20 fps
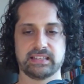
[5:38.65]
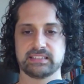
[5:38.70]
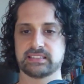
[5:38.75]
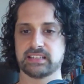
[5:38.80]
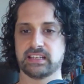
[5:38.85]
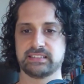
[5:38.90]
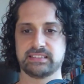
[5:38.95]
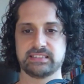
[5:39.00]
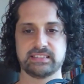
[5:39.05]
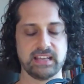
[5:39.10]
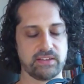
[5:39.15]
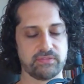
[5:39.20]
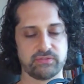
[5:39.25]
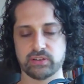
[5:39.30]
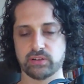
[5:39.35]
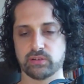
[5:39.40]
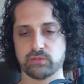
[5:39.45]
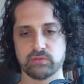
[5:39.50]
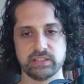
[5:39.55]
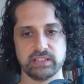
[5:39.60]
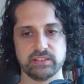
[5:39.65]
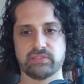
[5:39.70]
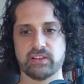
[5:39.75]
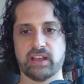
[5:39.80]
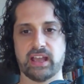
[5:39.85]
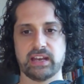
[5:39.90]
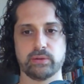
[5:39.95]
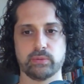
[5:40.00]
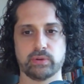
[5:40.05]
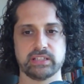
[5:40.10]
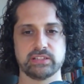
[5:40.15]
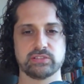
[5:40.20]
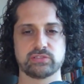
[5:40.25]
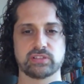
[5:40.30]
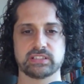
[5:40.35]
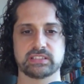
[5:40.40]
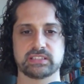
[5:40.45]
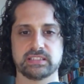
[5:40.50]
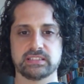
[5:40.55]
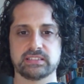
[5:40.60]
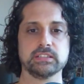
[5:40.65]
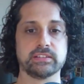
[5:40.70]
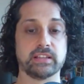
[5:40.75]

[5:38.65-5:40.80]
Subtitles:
It's a definite read for anyone interested.